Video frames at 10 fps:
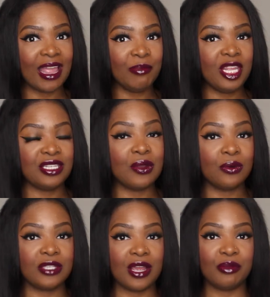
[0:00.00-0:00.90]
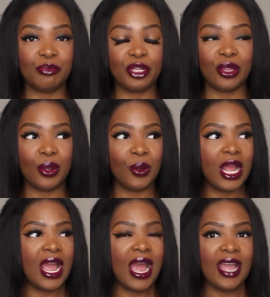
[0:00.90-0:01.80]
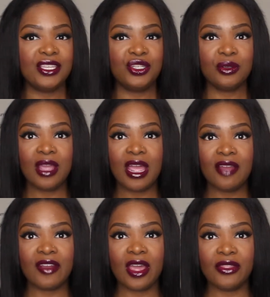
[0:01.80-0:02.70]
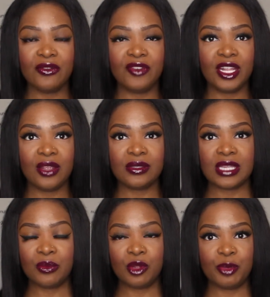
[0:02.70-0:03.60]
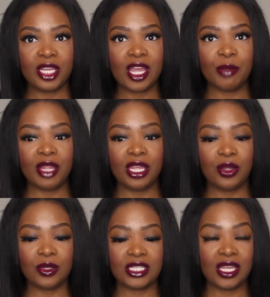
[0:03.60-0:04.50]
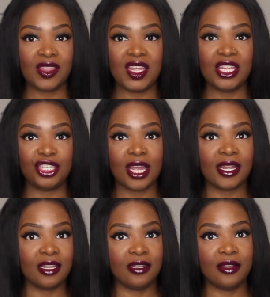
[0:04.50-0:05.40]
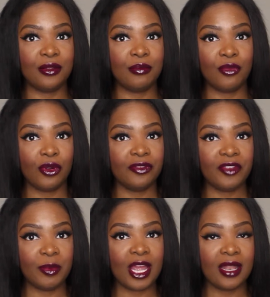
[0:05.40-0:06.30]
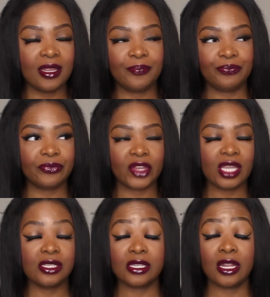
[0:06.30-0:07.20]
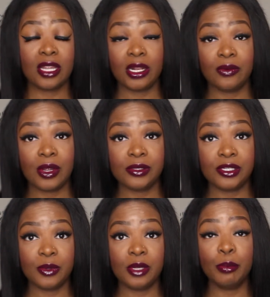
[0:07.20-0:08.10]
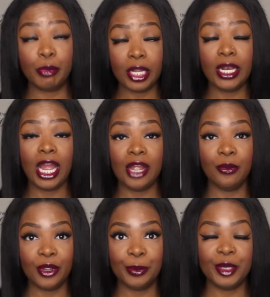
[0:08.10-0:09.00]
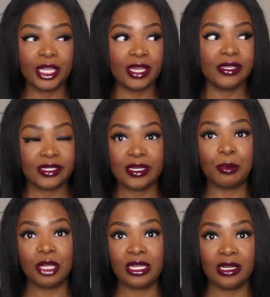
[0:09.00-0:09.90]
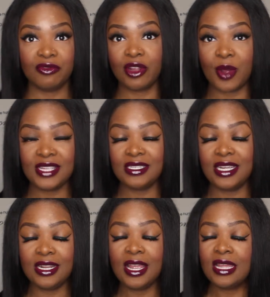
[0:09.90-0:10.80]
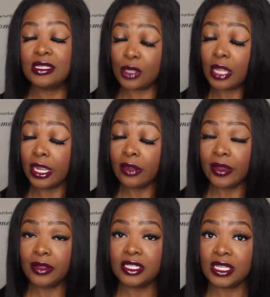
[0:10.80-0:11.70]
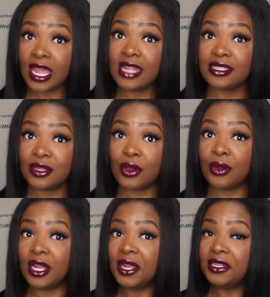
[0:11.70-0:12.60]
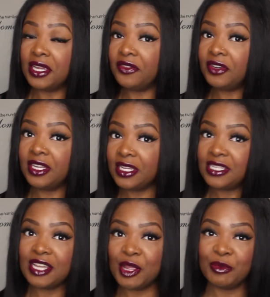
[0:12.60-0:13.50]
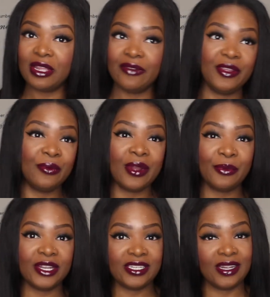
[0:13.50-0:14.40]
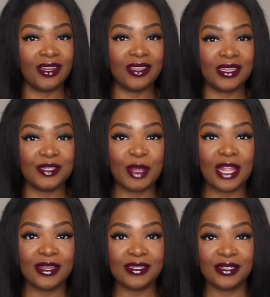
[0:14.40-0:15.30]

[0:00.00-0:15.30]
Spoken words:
let me know down below. I do have other videos that will be coming using the Jaclyn Hill Morphe palette. I just gotta get around to it, but I will because somebody did request it. So I'll get around to that. So definitely tell me if you want one done on this palette